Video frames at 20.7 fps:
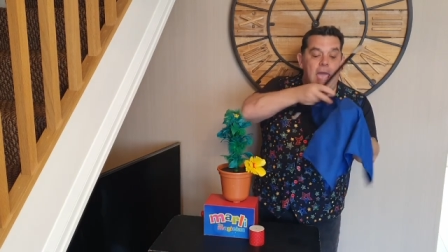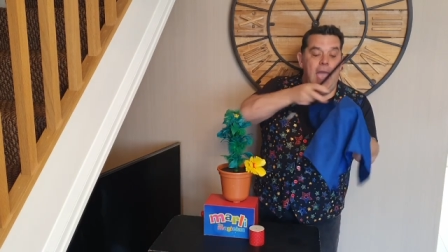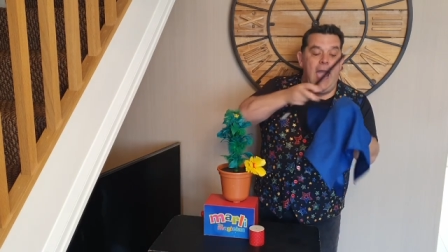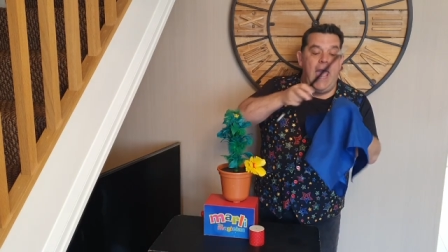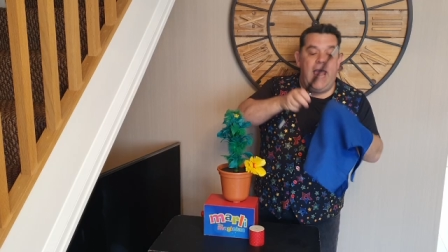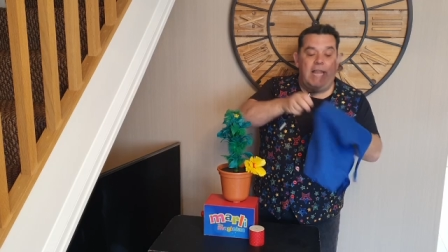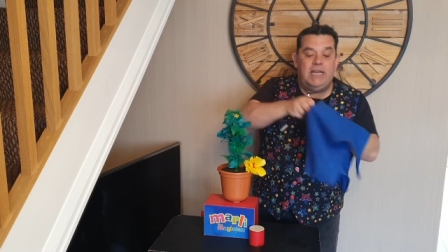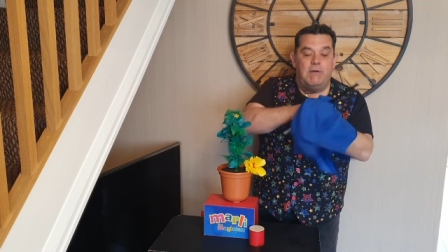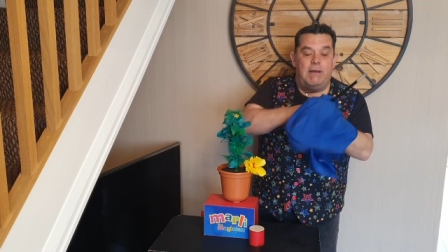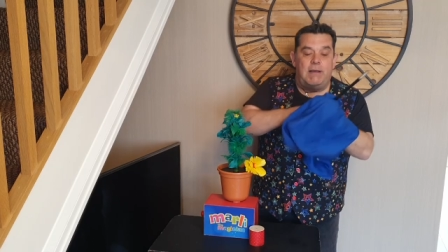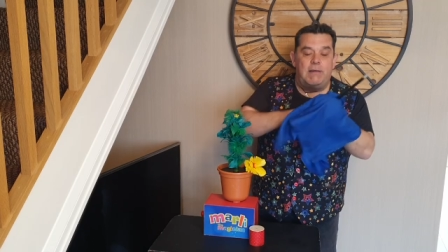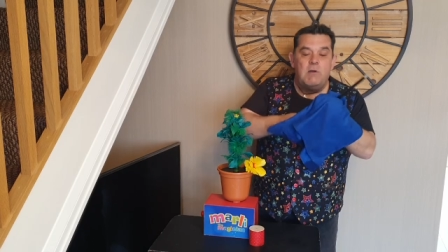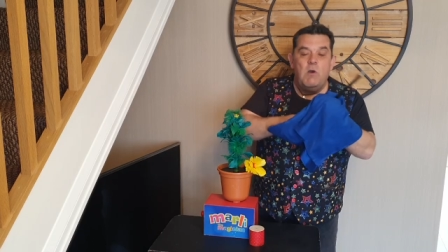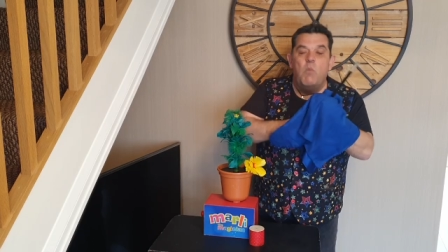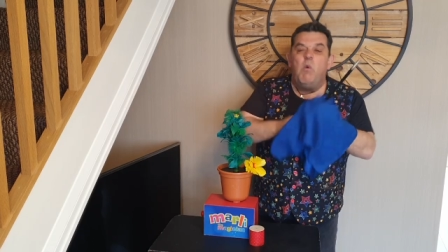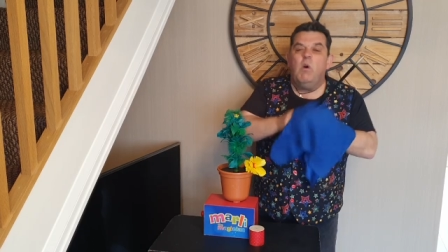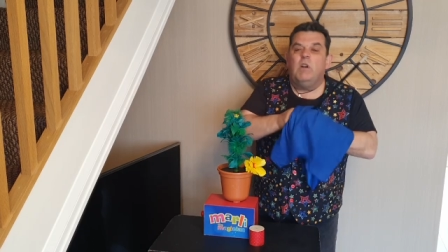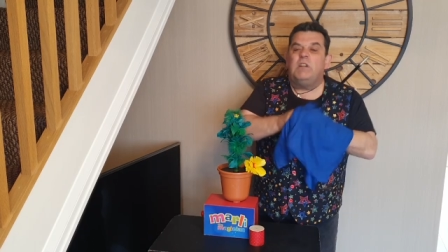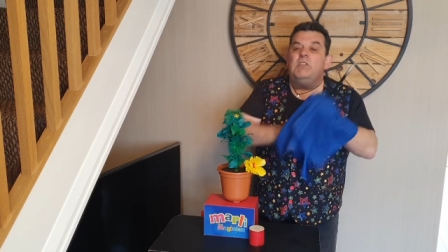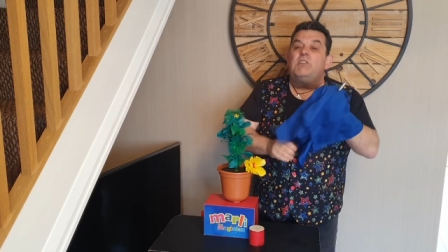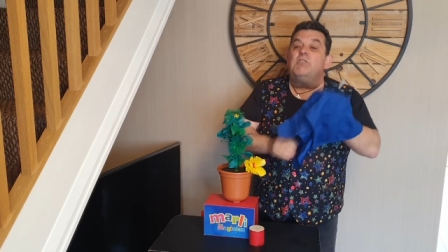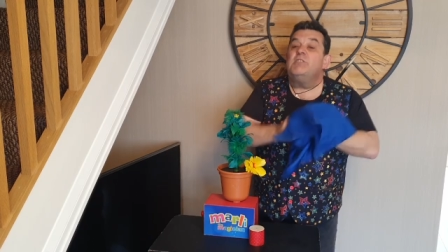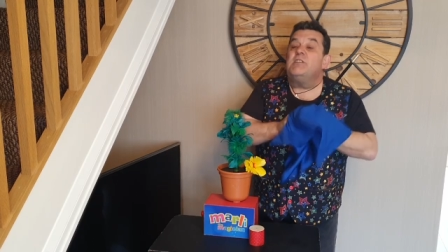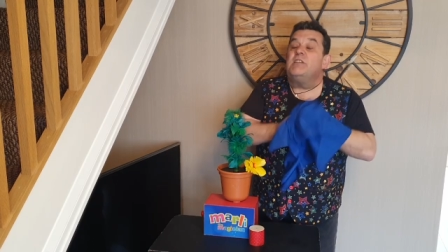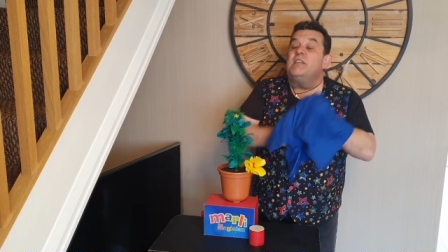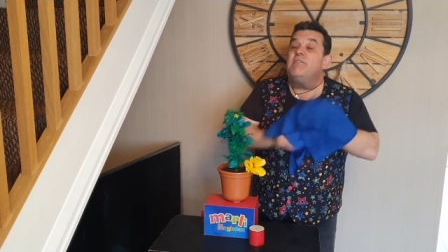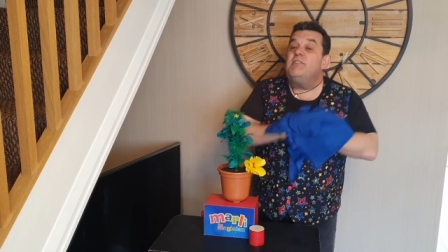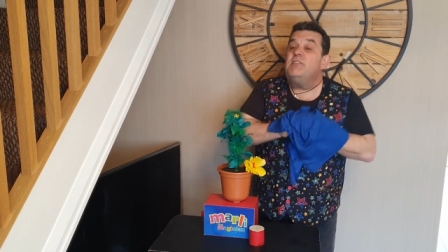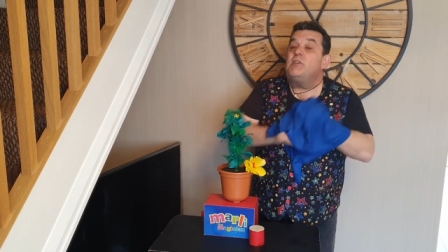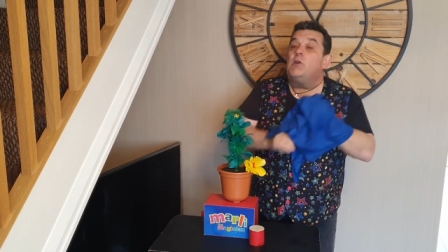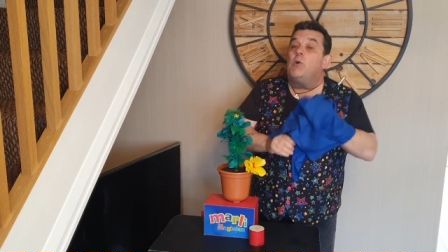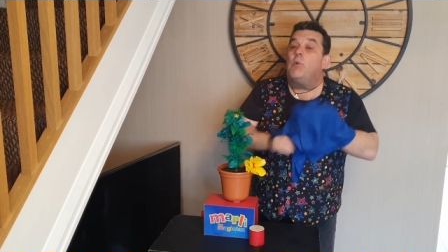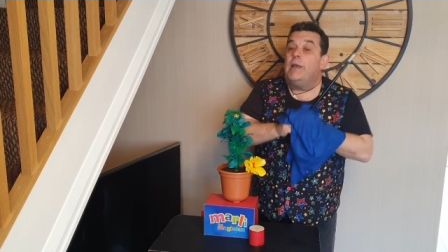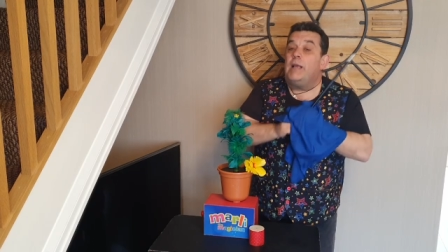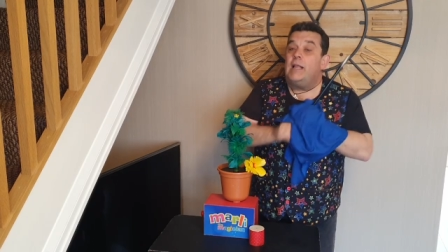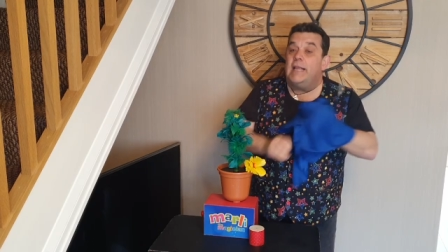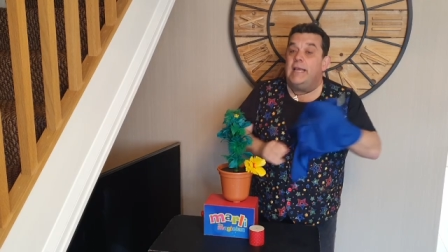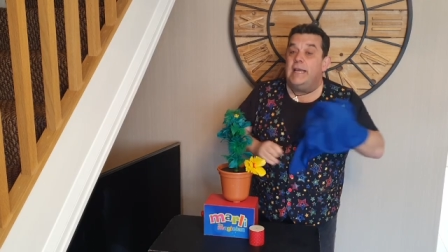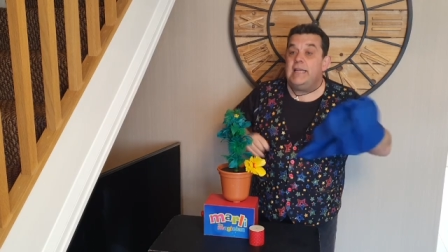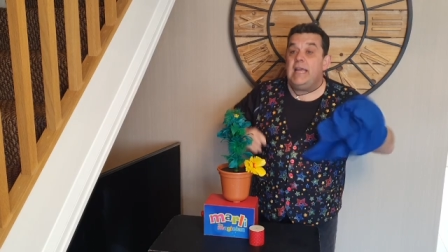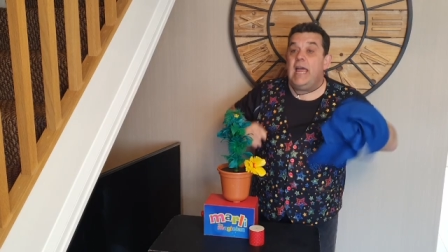Anyway, what I do is give us a quick
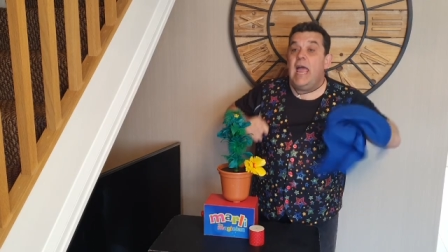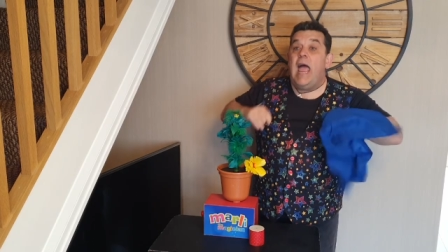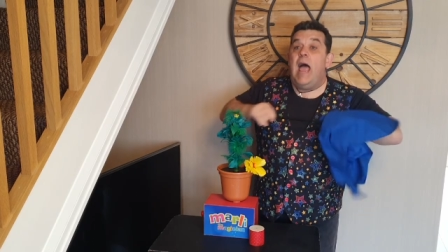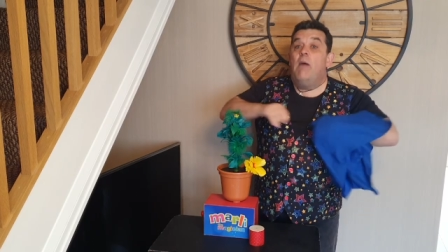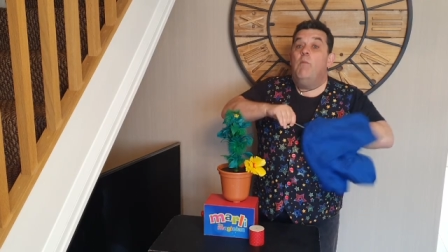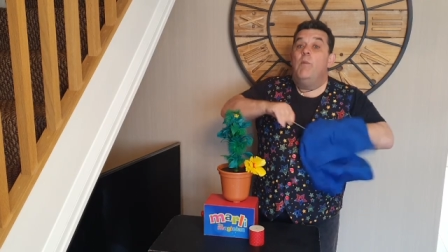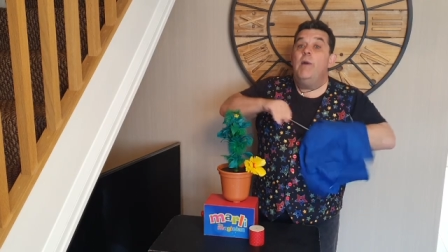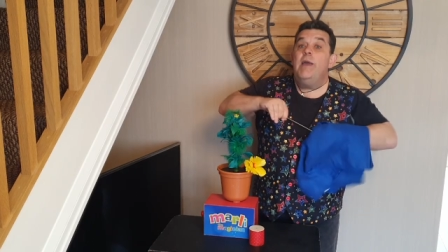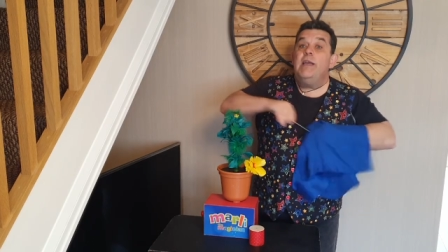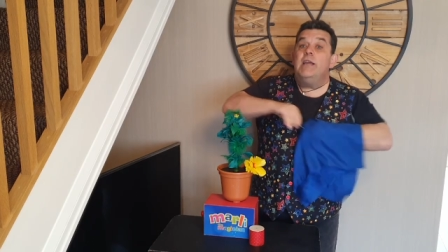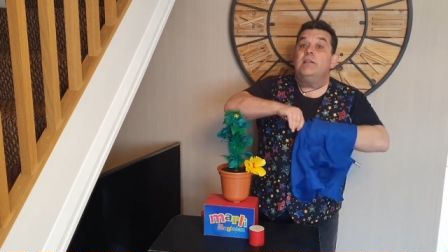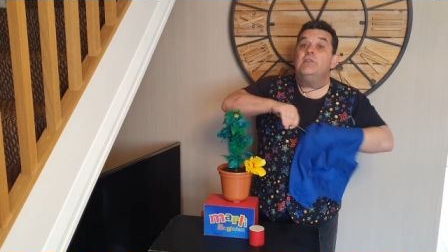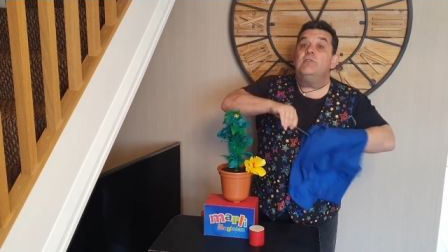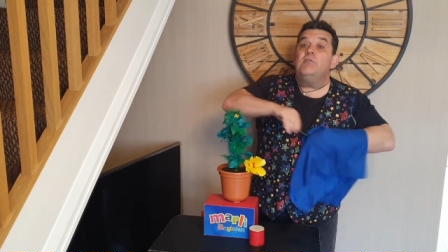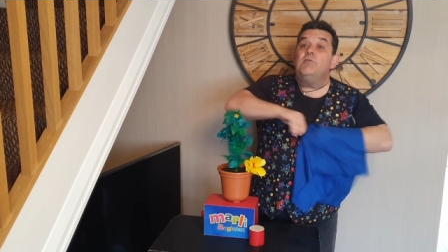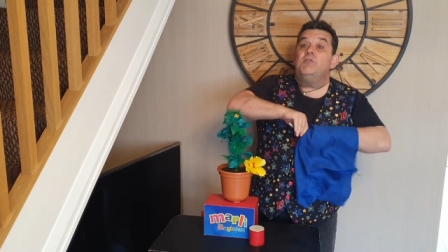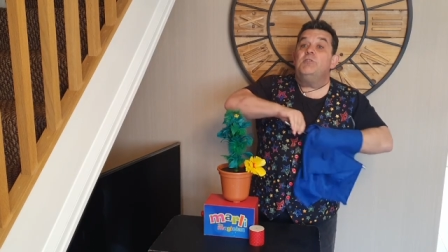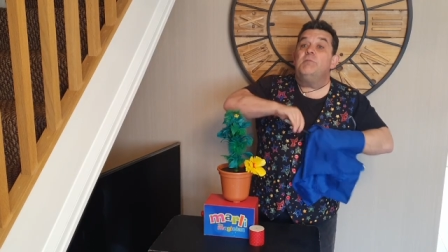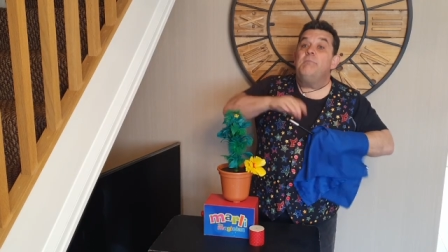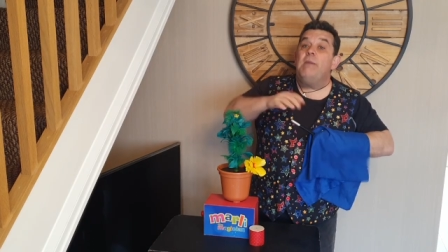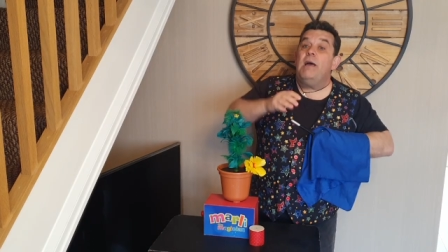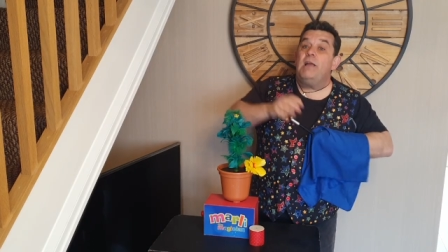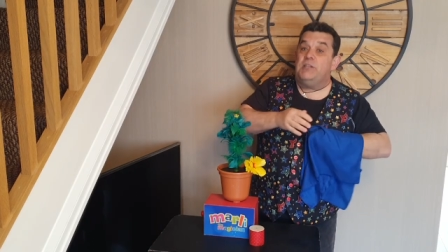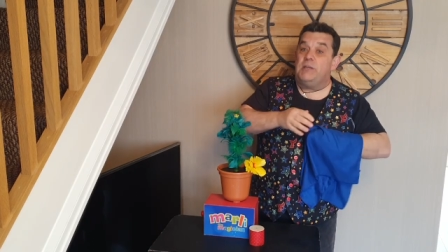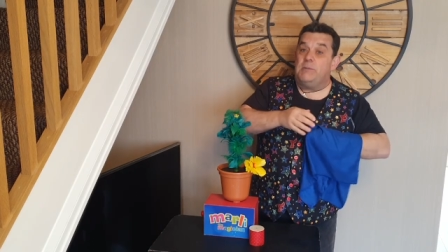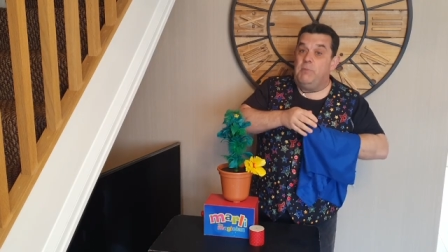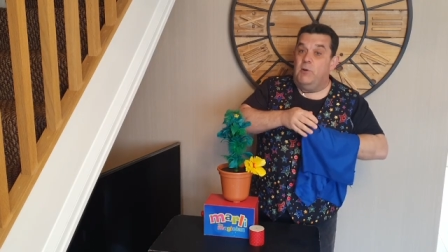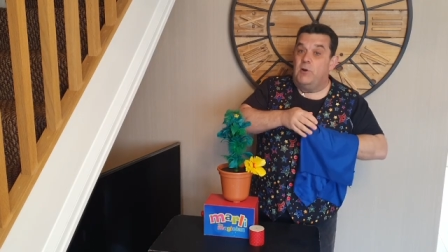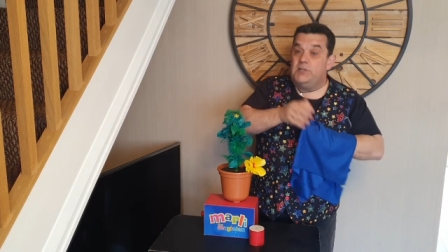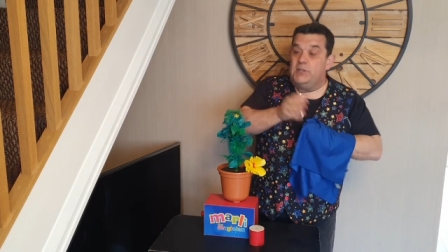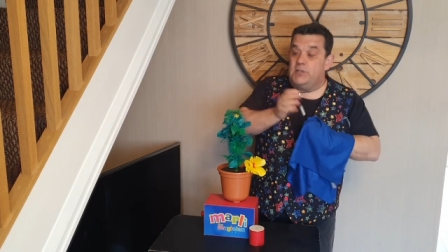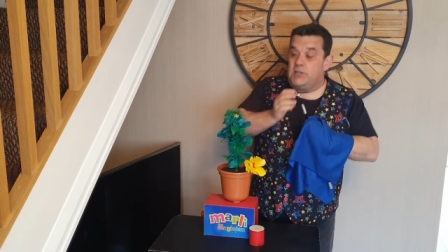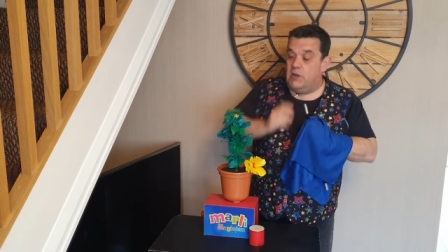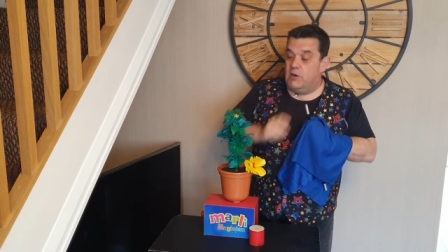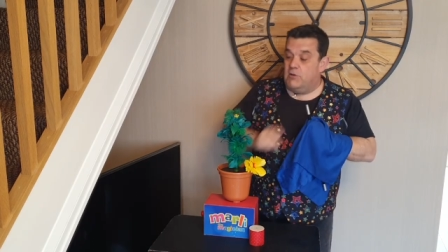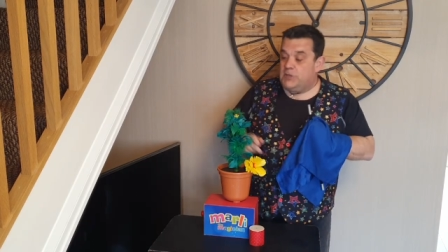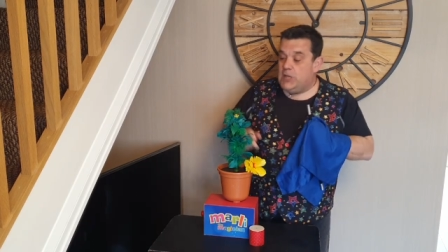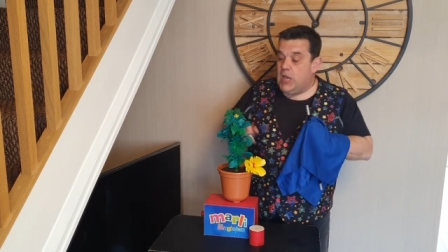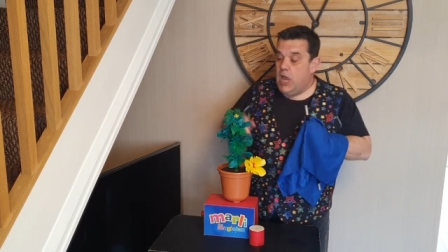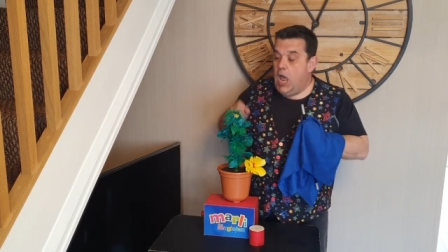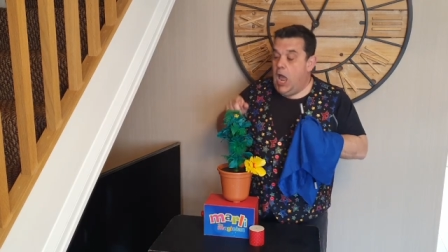clean, and we're going to do some magic, boys and
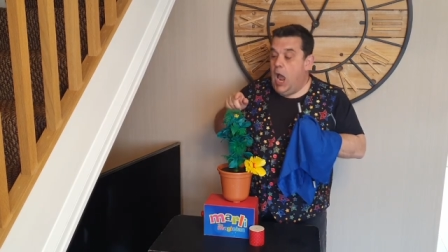girls,